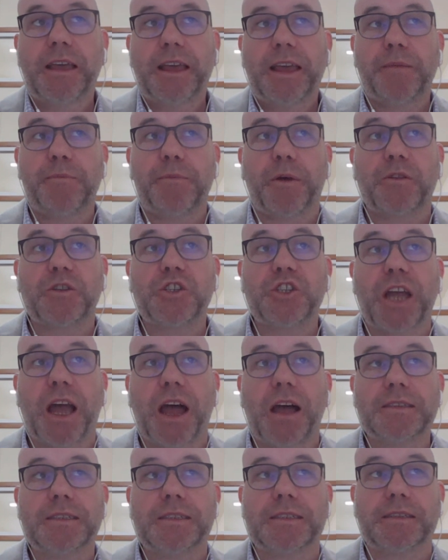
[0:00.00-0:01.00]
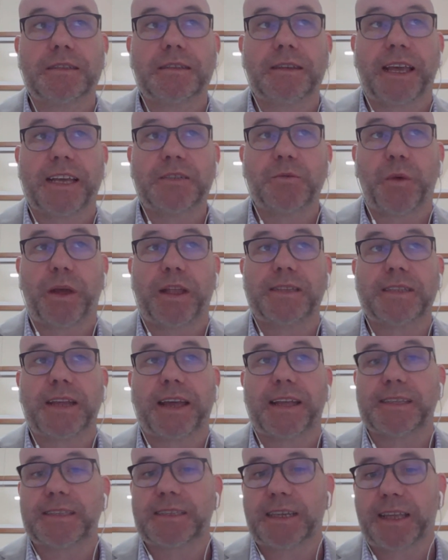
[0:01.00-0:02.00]
in both Charlton next
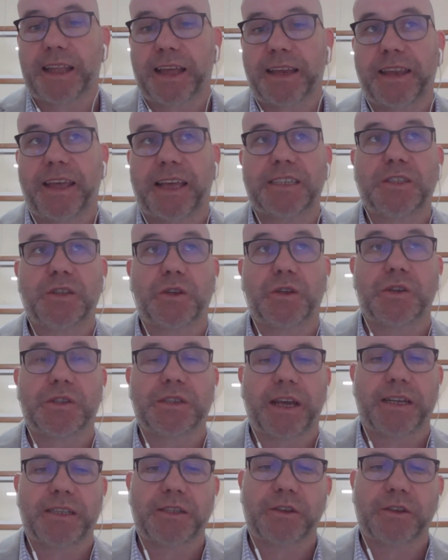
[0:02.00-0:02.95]
Wednesday and Sea Lake next Thursday.